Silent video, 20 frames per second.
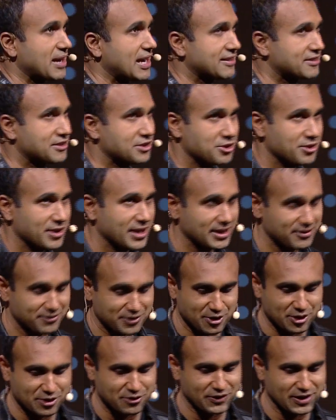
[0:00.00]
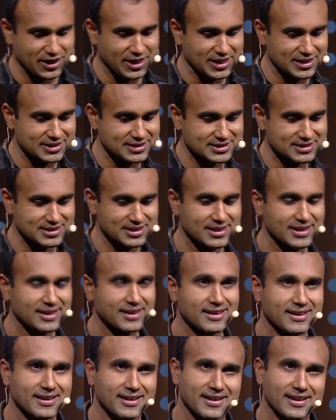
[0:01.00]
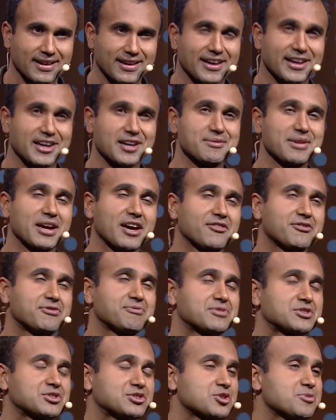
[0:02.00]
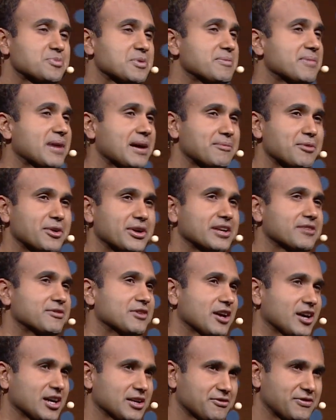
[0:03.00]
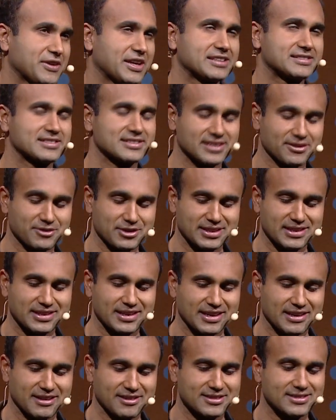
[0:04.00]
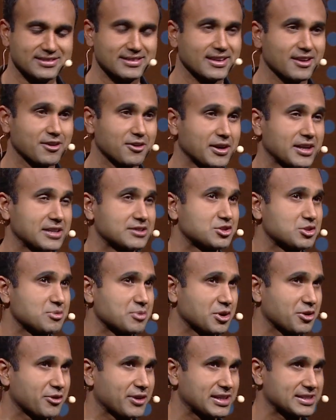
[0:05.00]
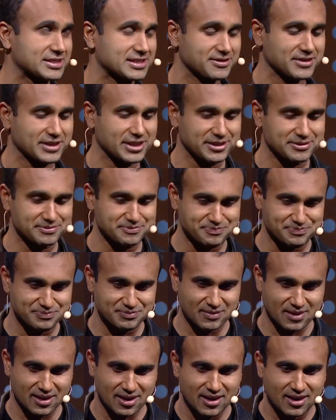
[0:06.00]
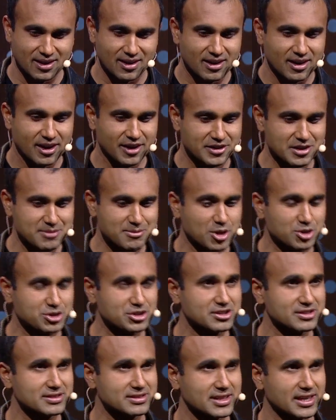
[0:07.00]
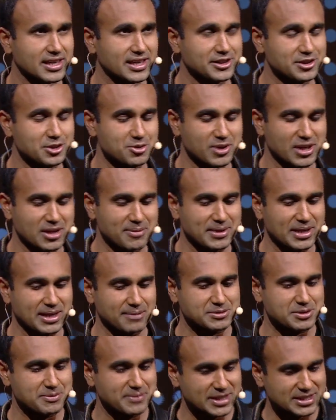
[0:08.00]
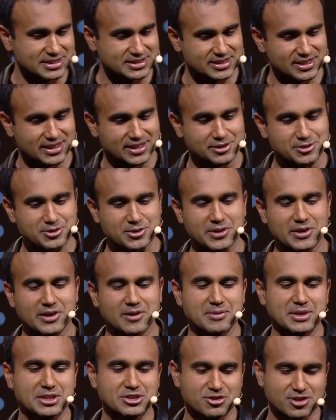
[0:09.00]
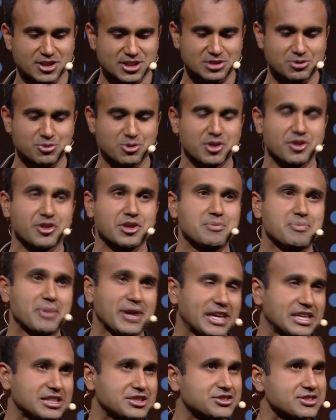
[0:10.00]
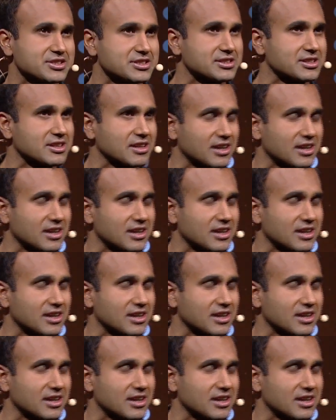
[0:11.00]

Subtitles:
math in your head very fast, have super memory of non-faces, everything else, and super creativity. On the emotional side, do you want to be optimistic? Do you want to be trustworthy, patient,